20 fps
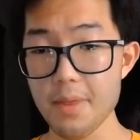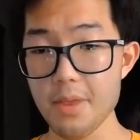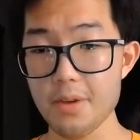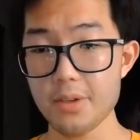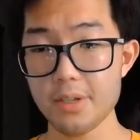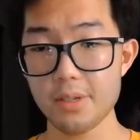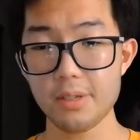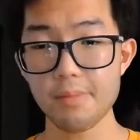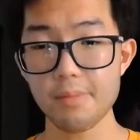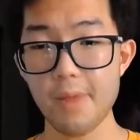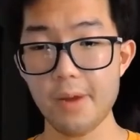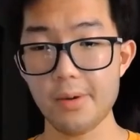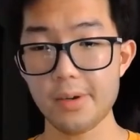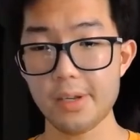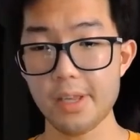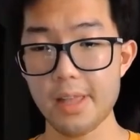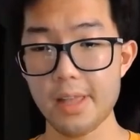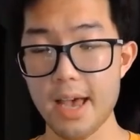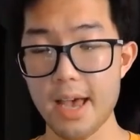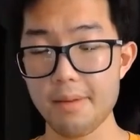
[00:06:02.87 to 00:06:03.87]
there's some merit
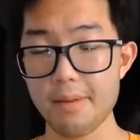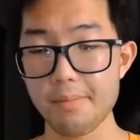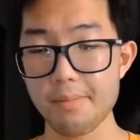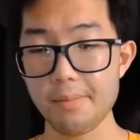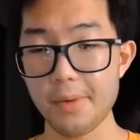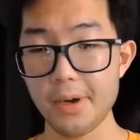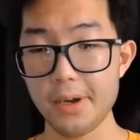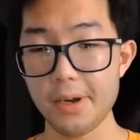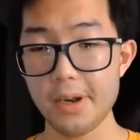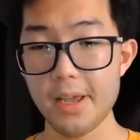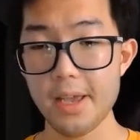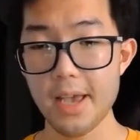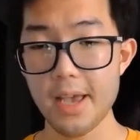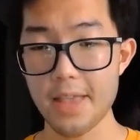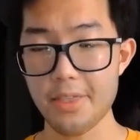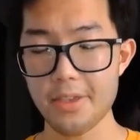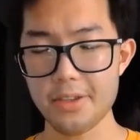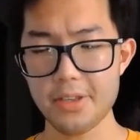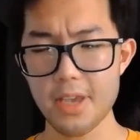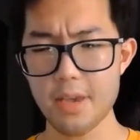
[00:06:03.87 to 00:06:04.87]
to that, but
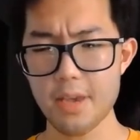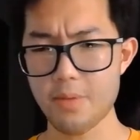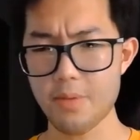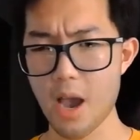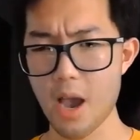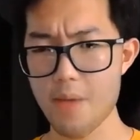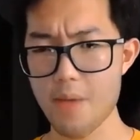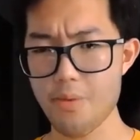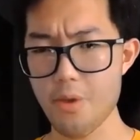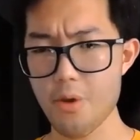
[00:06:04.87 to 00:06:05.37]
at the same time,